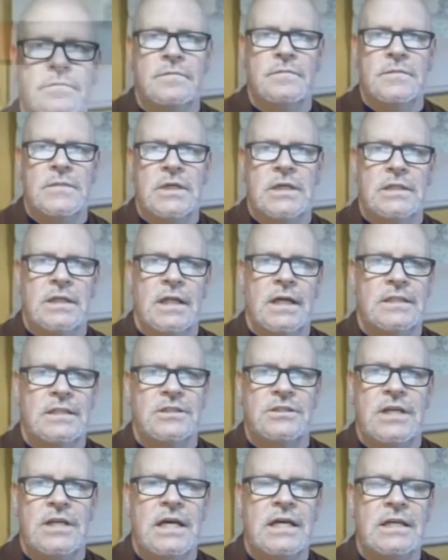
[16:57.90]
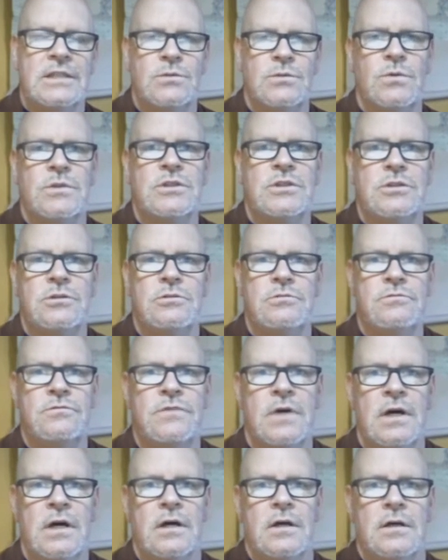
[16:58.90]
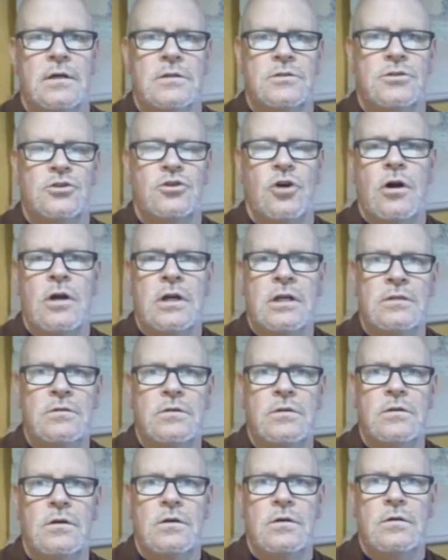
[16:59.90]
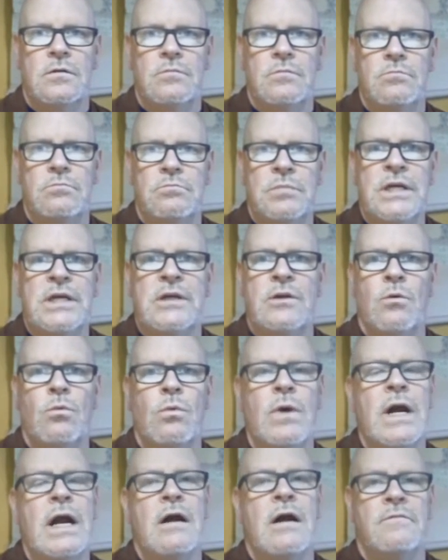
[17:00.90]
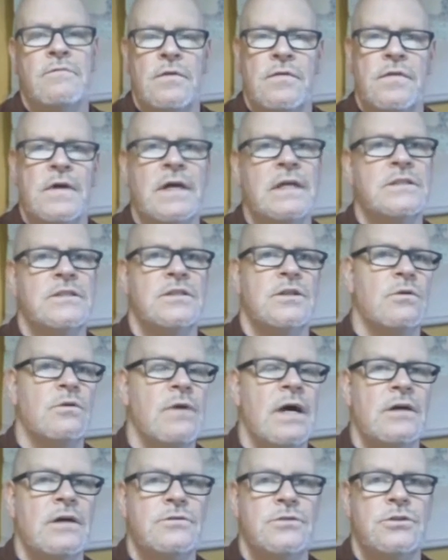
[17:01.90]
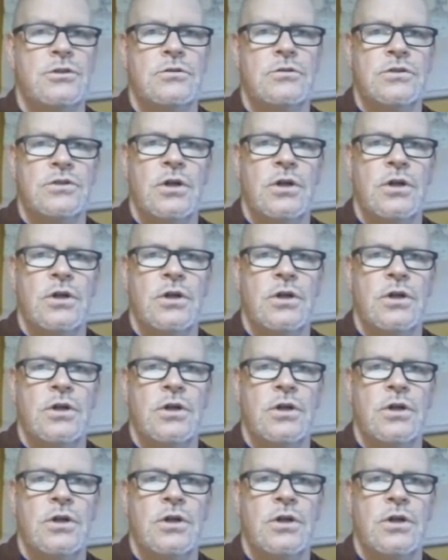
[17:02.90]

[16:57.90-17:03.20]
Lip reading: as I like to say, because once you've started being aware of the things that are around you and start